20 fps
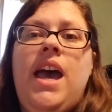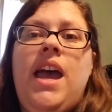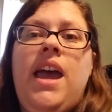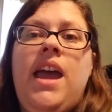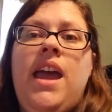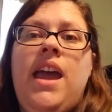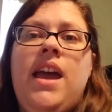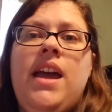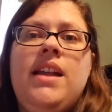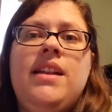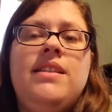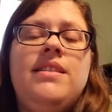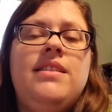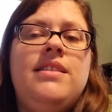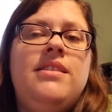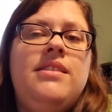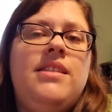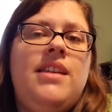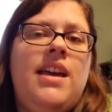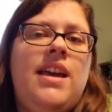and
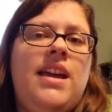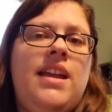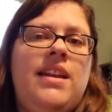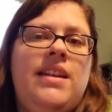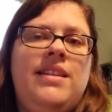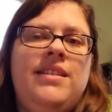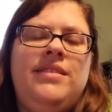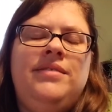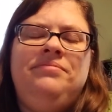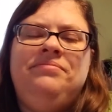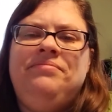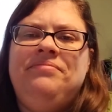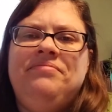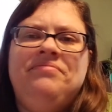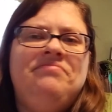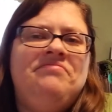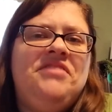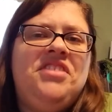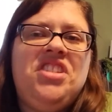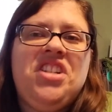then
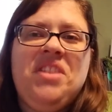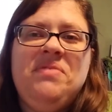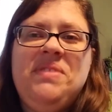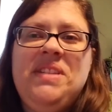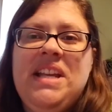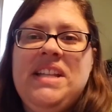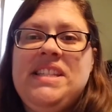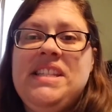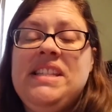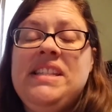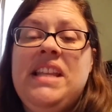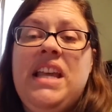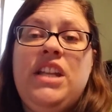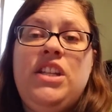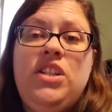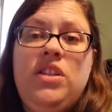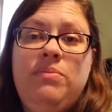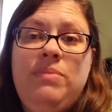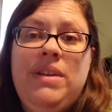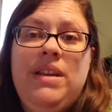circumstances led
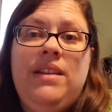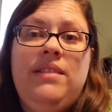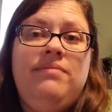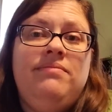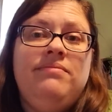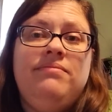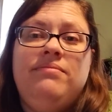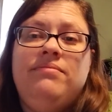to me